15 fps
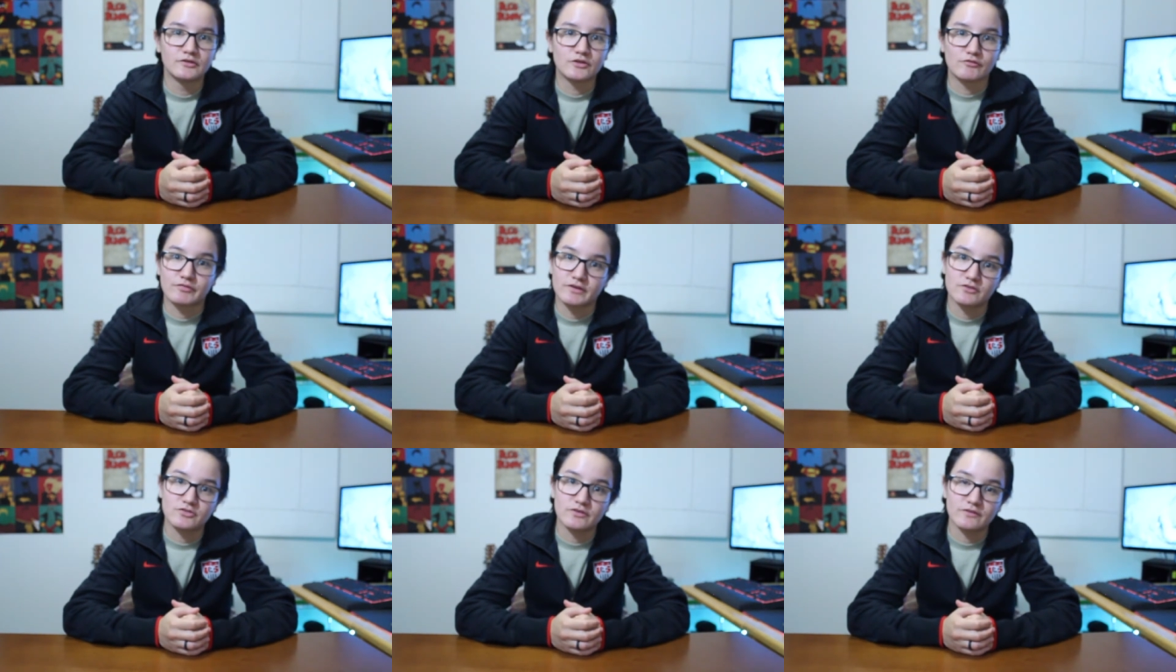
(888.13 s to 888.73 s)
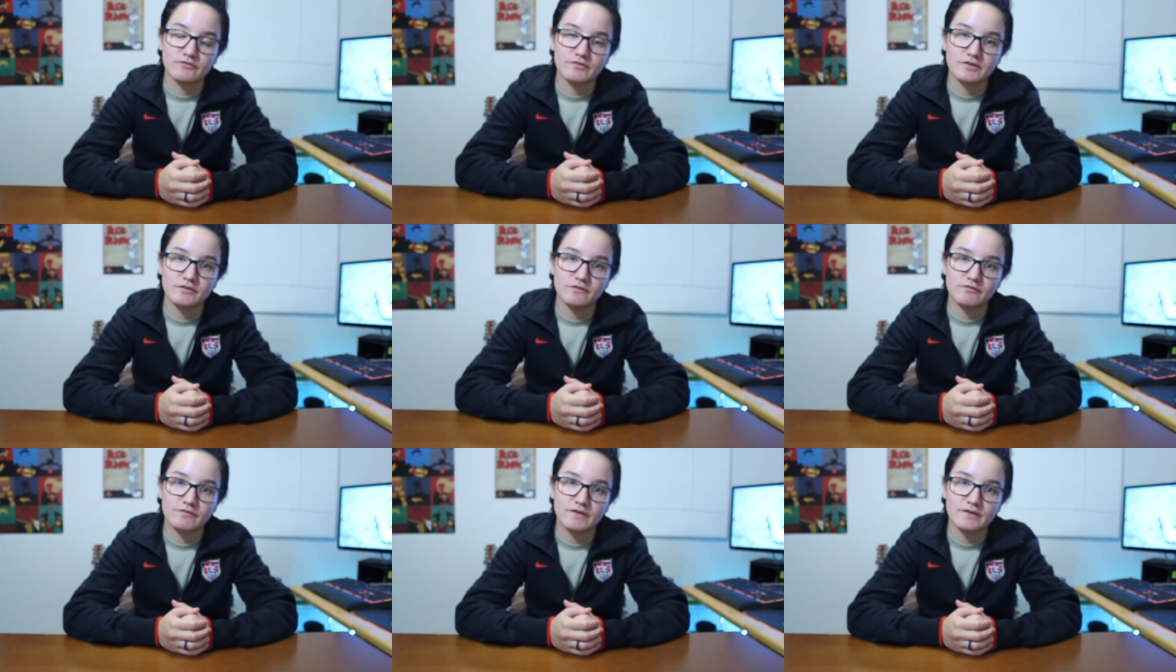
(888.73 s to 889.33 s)
don't forget to share this
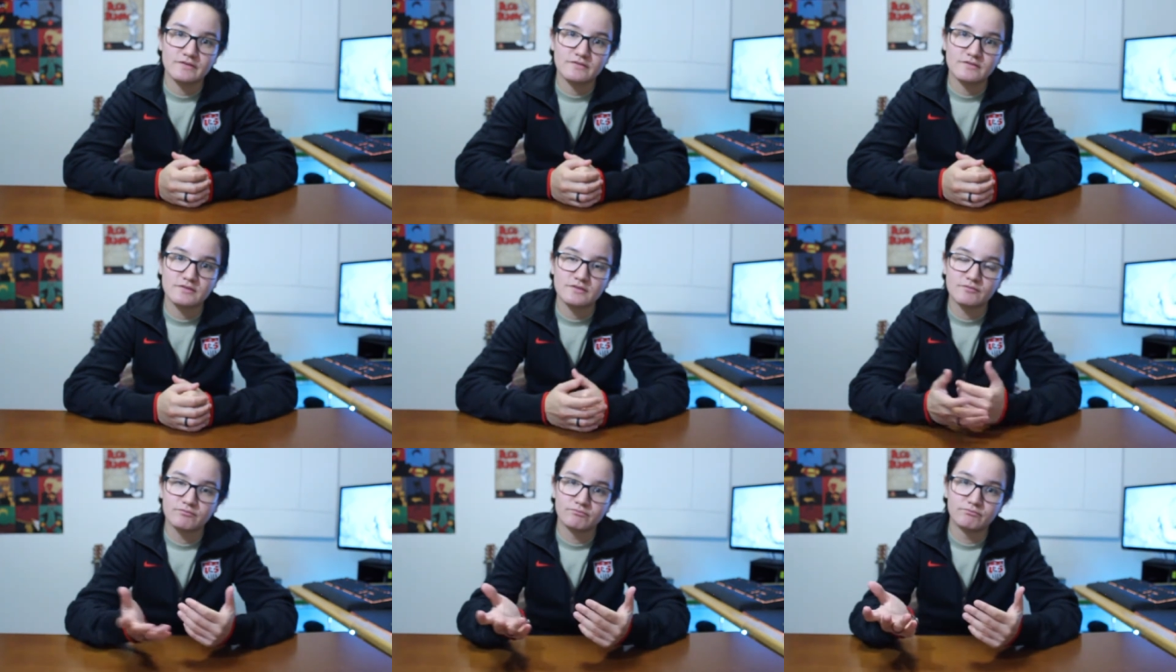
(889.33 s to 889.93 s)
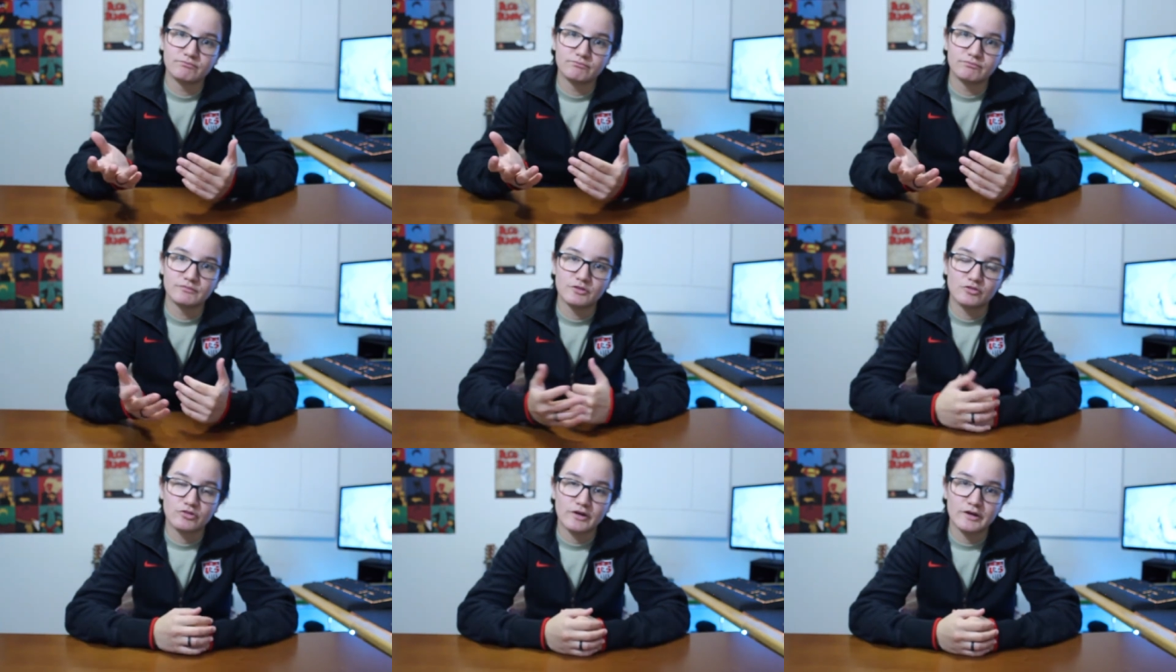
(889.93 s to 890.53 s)
video with friends,
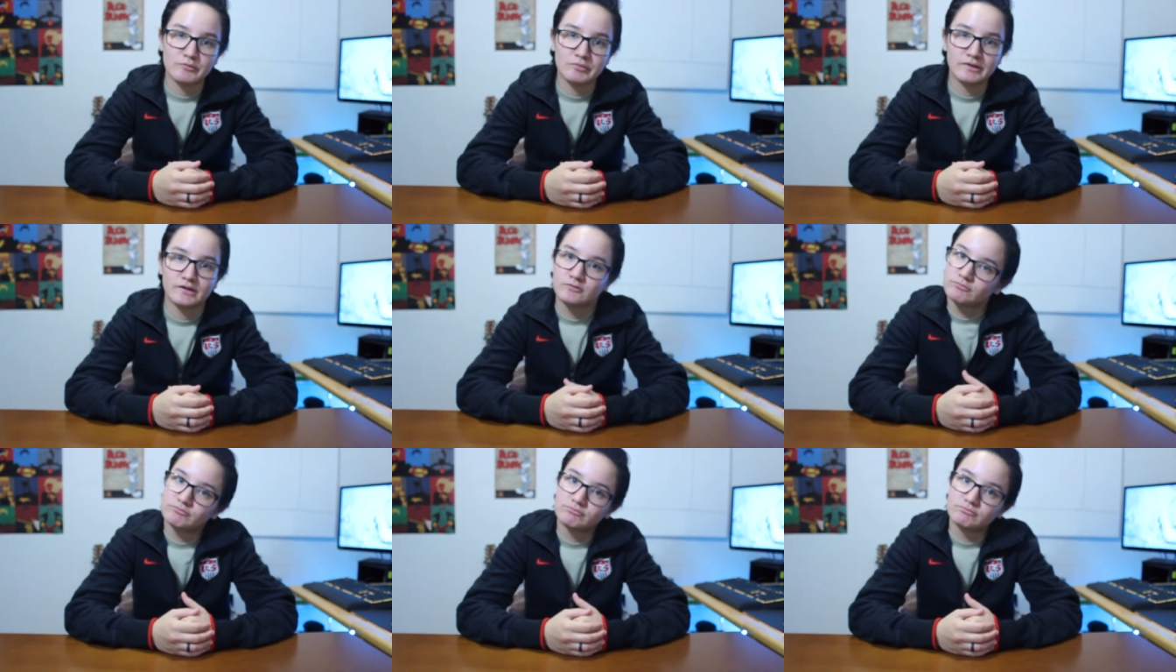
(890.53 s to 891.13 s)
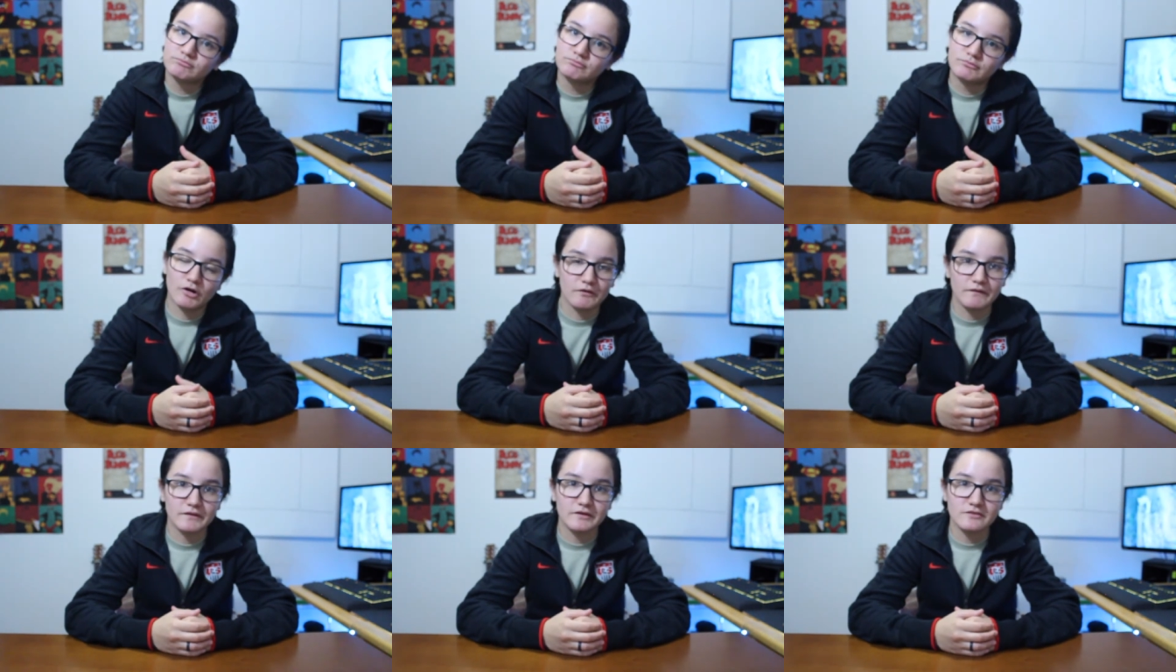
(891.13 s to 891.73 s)
subscribe,
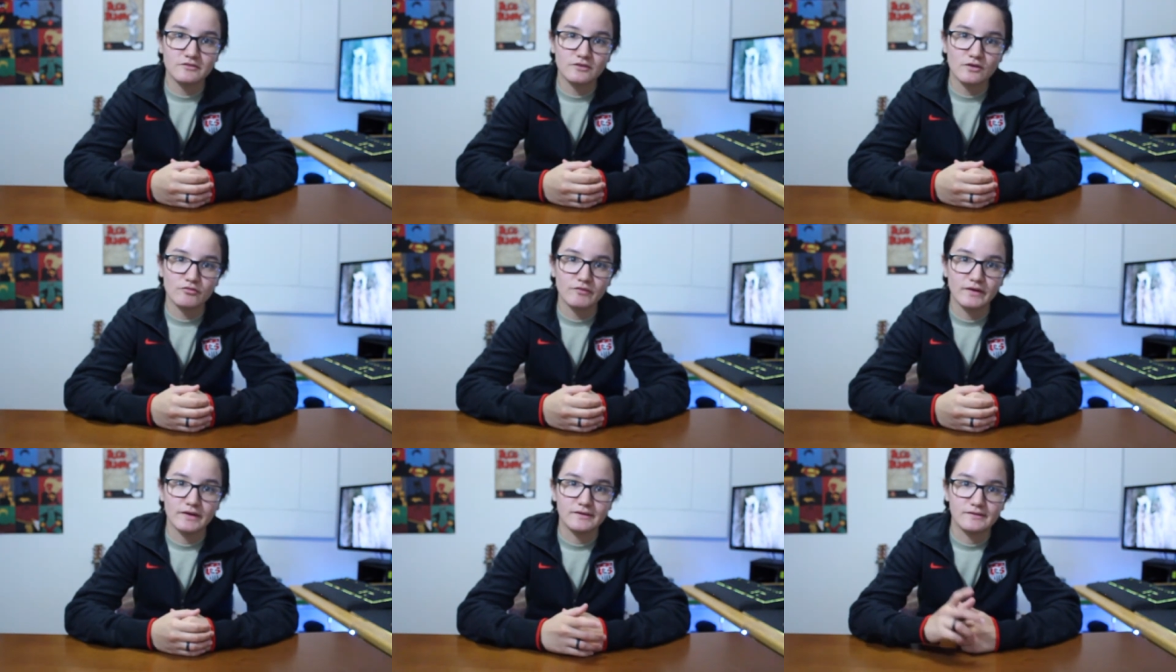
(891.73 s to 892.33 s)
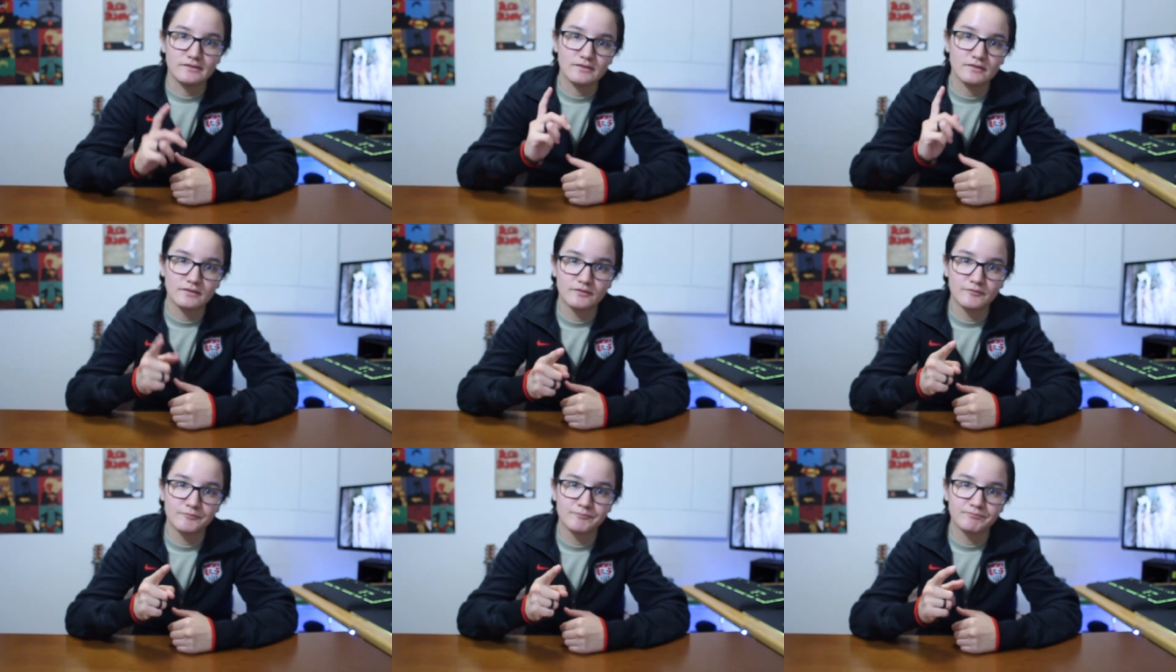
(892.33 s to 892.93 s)
all the good stuff, and
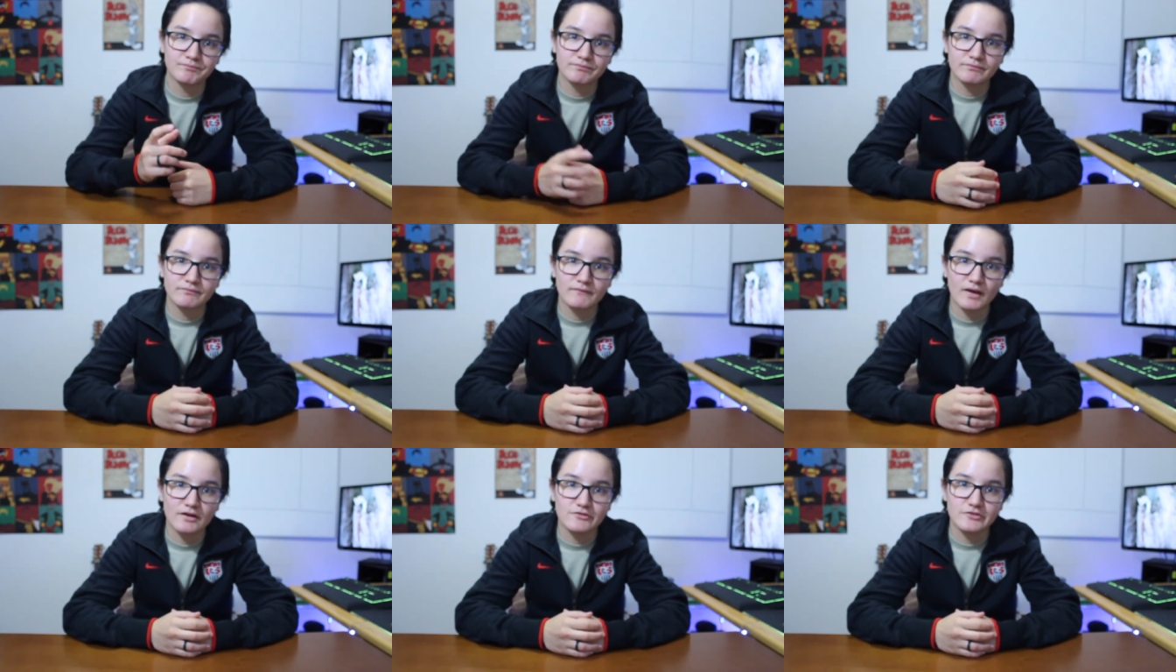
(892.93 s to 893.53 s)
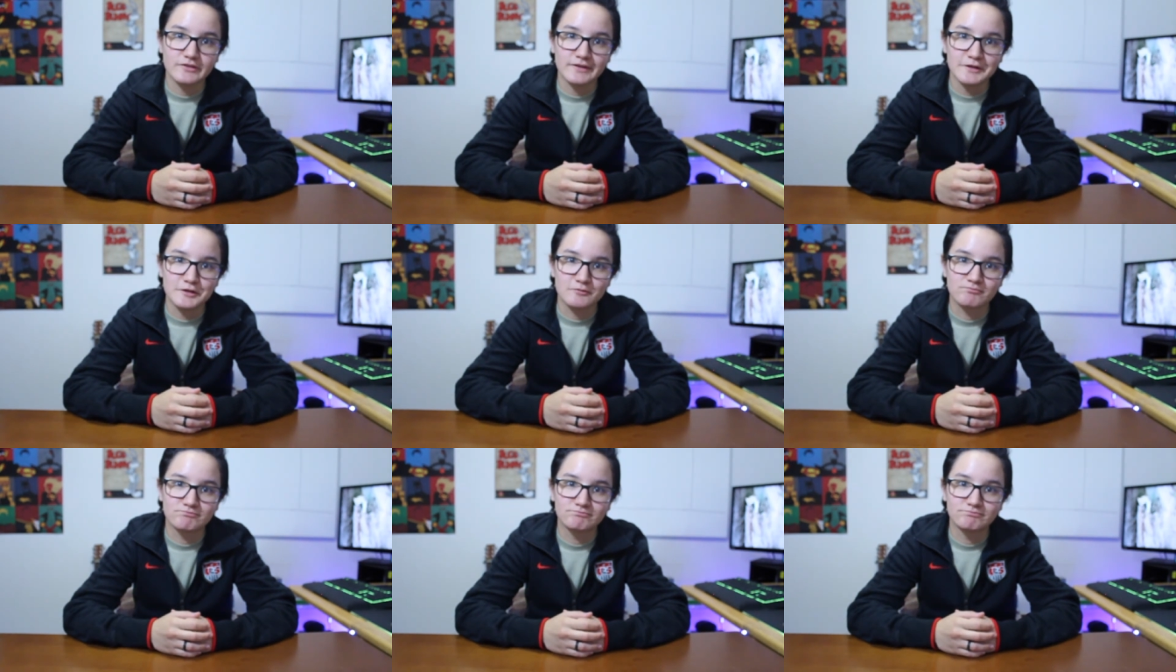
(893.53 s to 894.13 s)
I'll see you later.